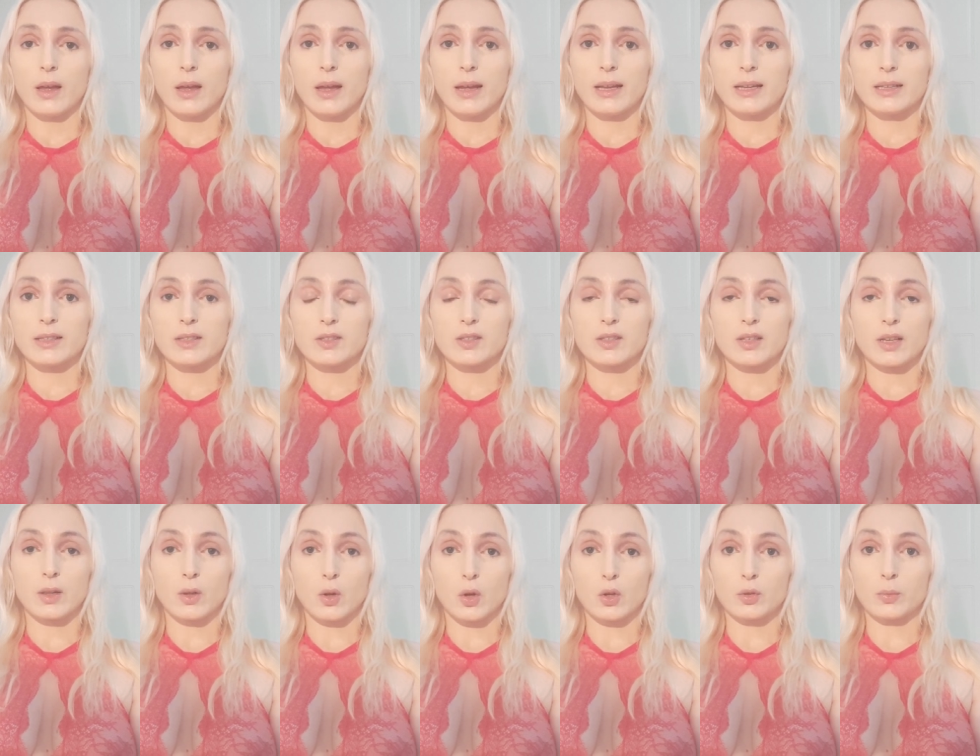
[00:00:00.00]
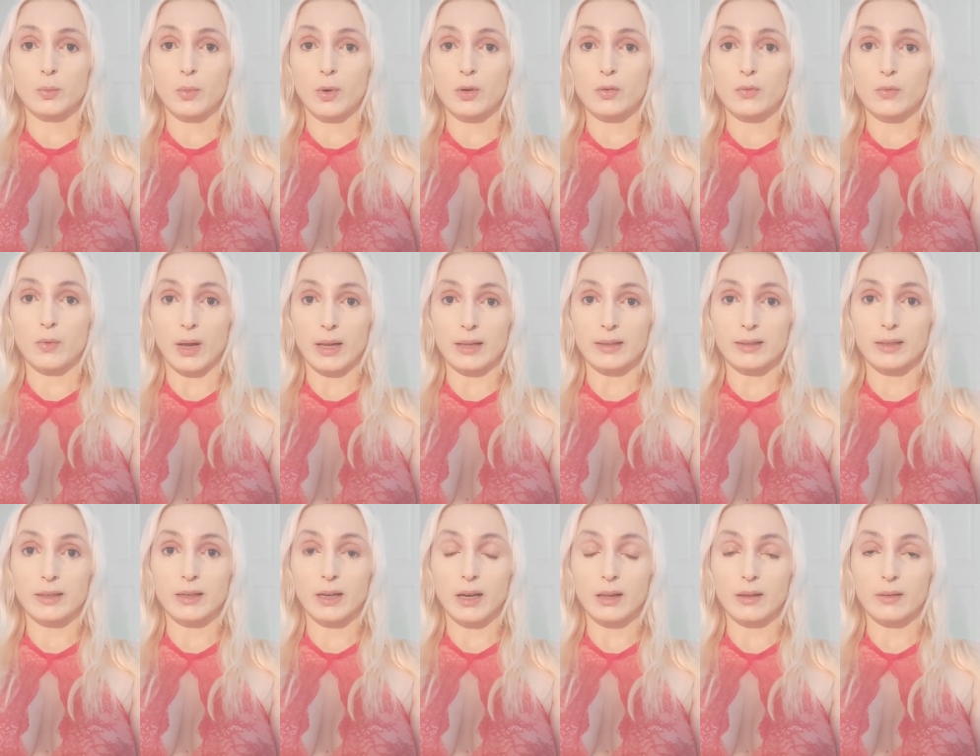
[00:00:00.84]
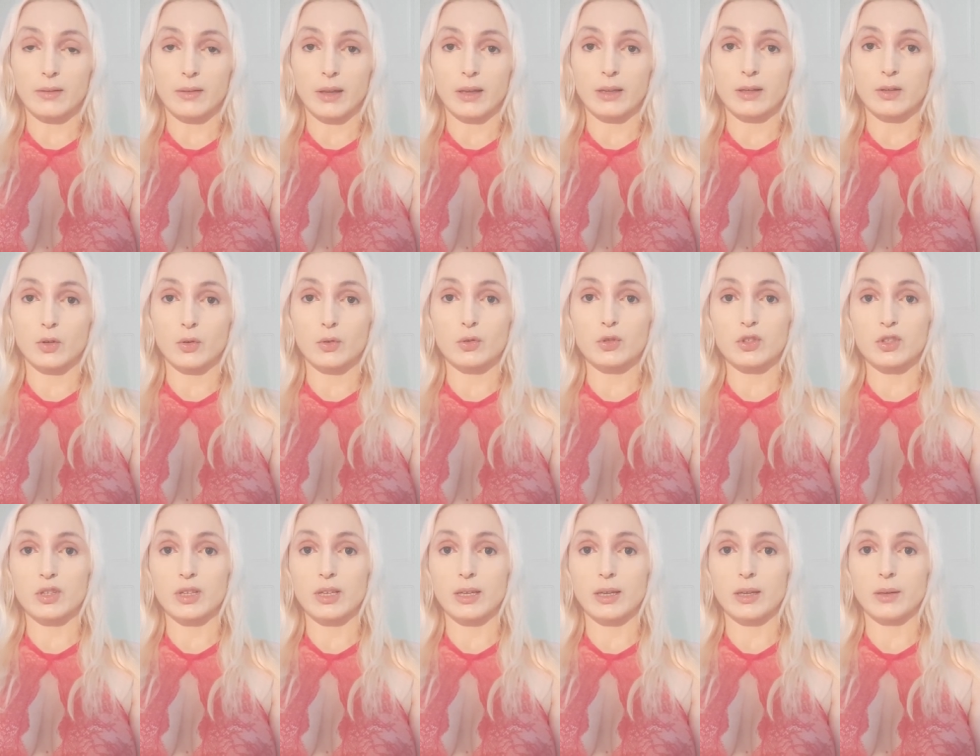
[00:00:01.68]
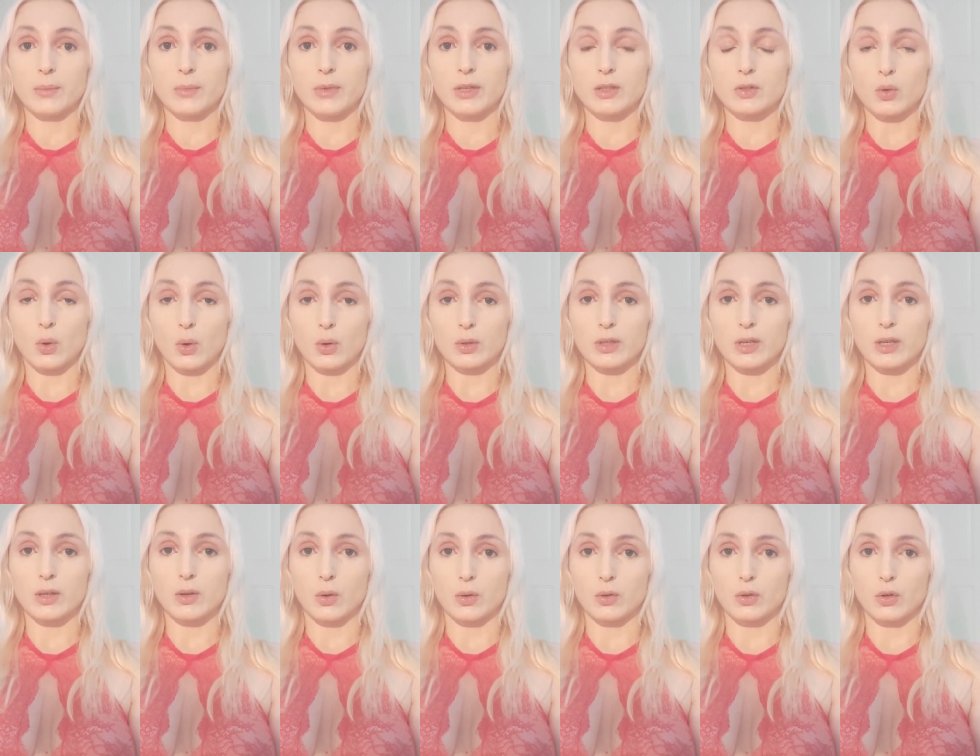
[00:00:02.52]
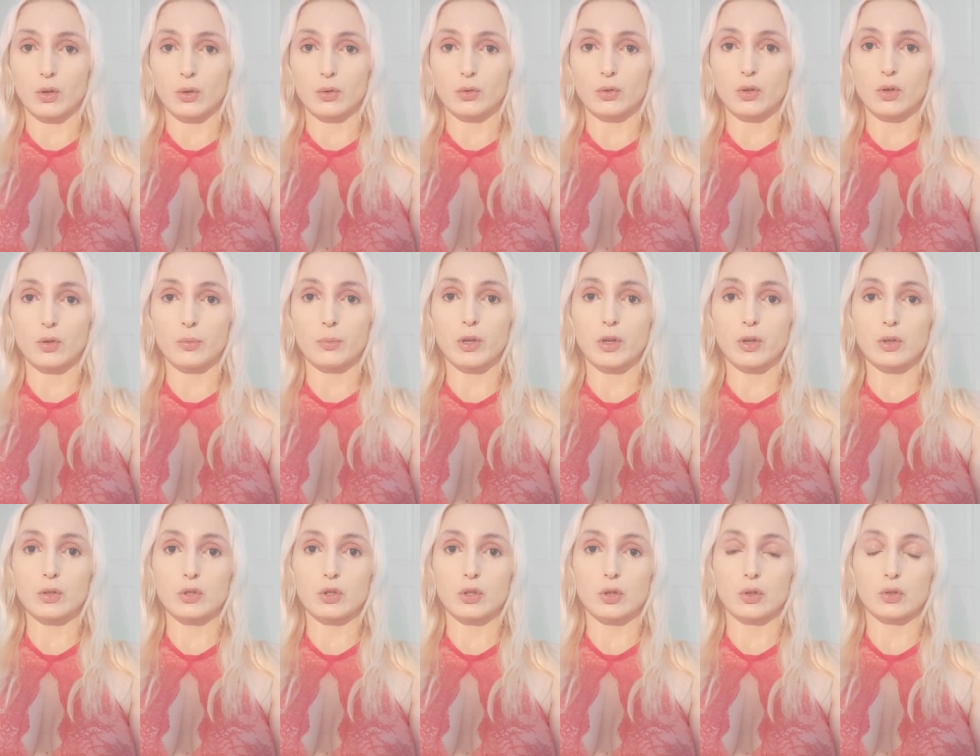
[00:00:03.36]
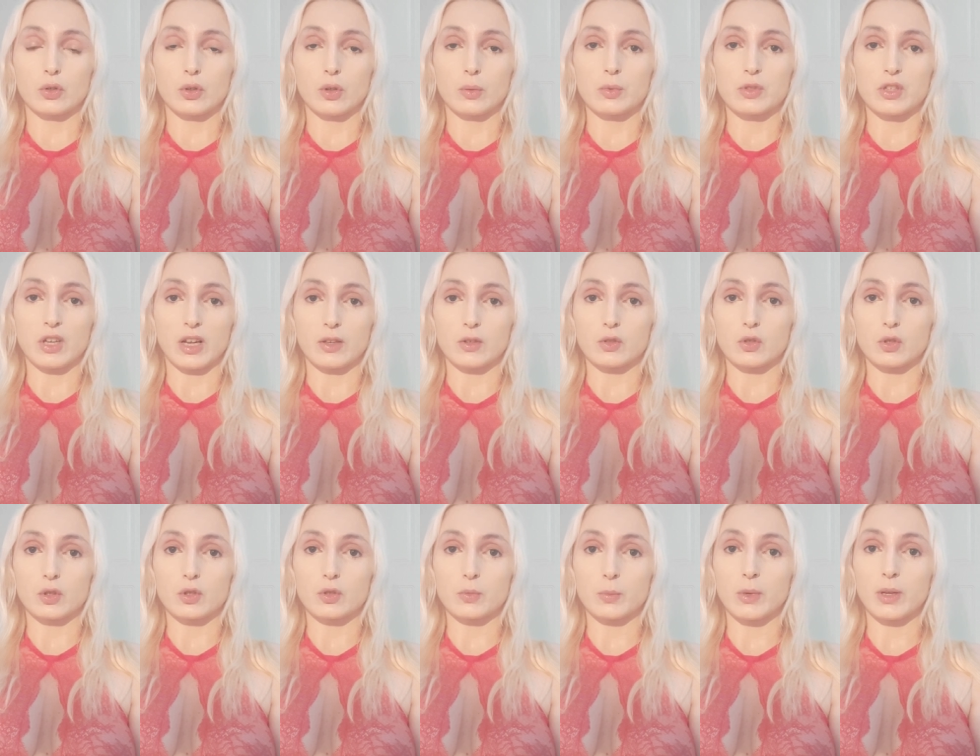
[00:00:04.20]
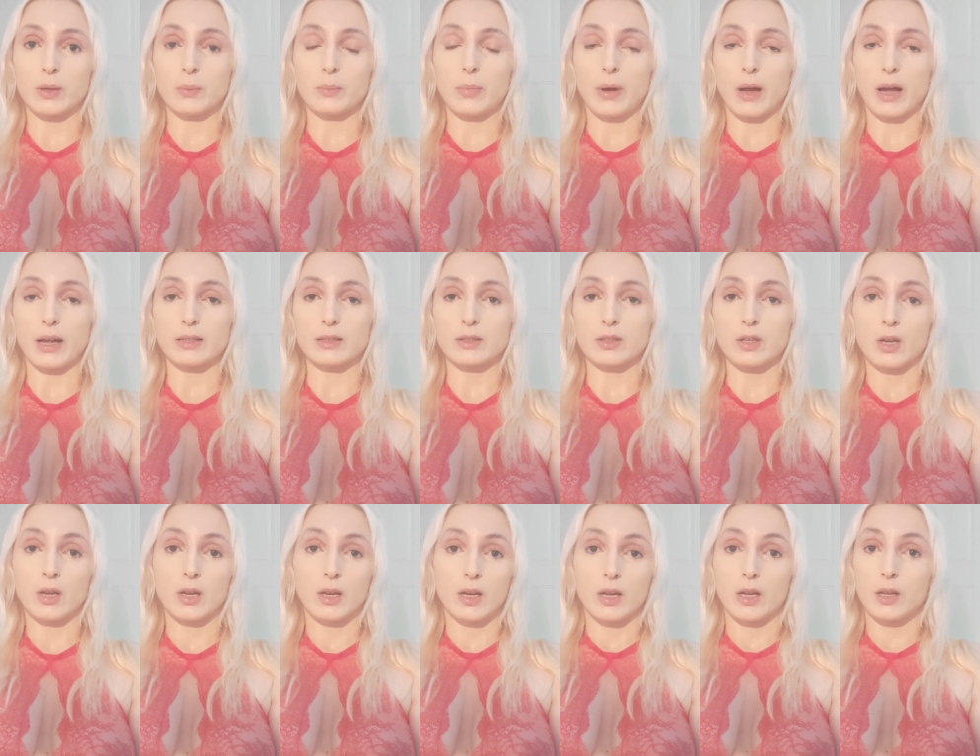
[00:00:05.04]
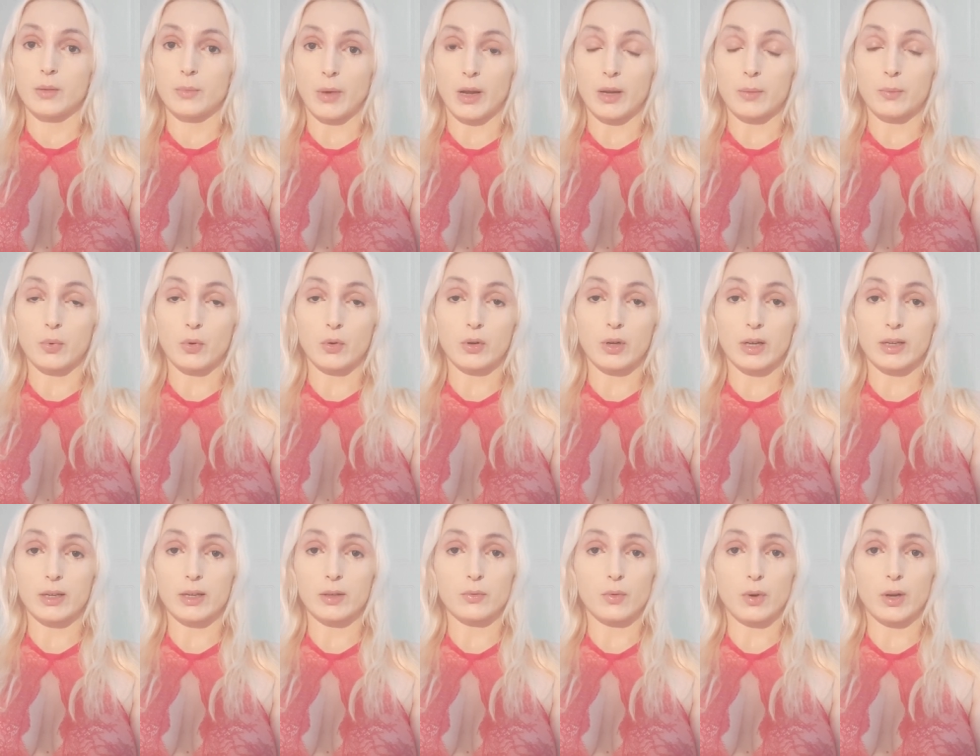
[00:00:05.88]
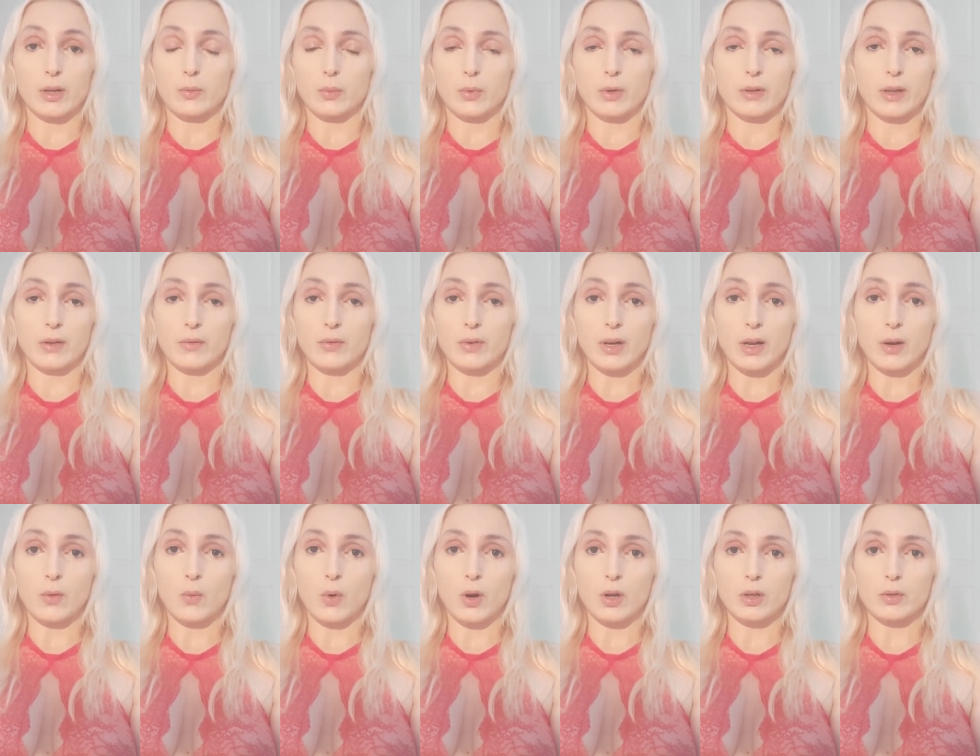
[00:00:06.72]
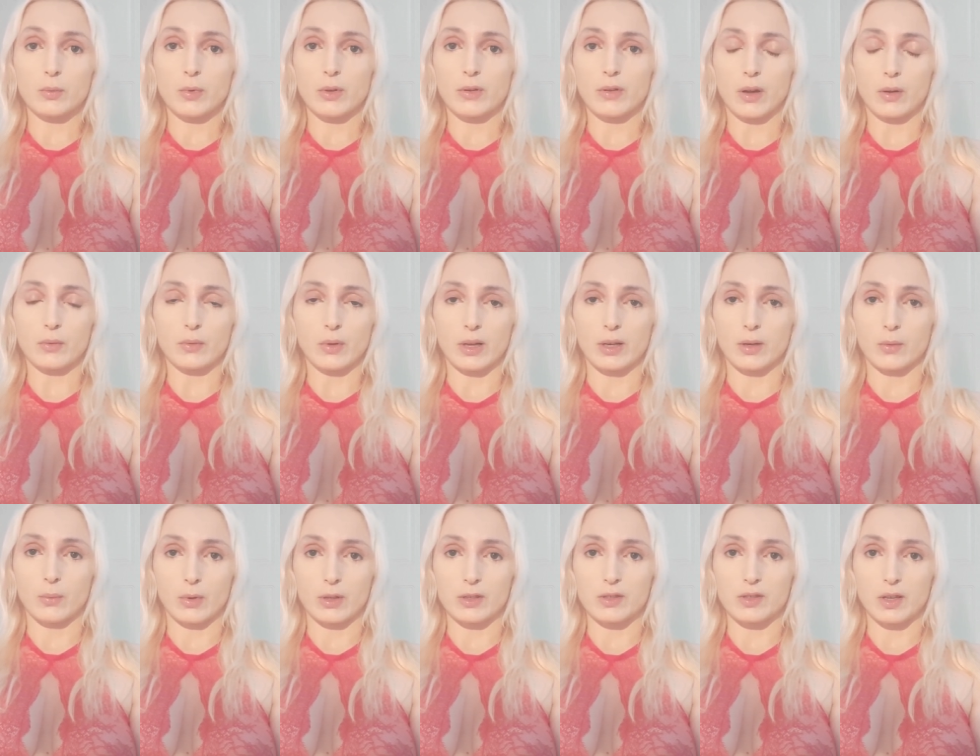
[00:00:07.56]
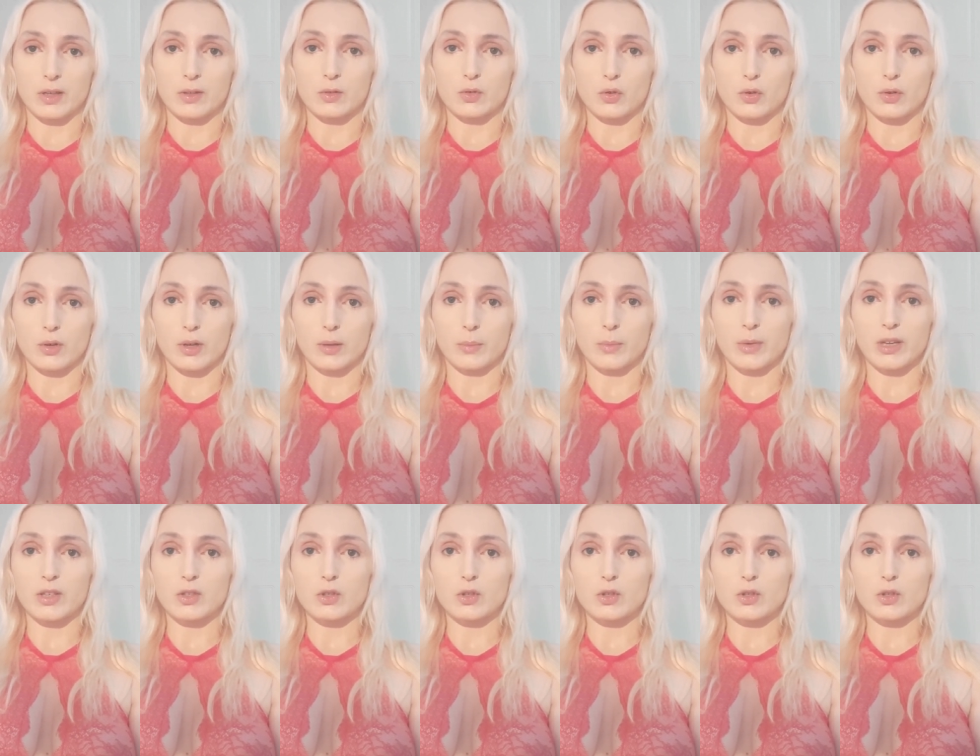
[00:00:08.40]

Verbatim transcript: It's a lot more radical than you see me talking on YouTube because YouTube censors me, but in my book I can write whatever I want without anyone censoring me.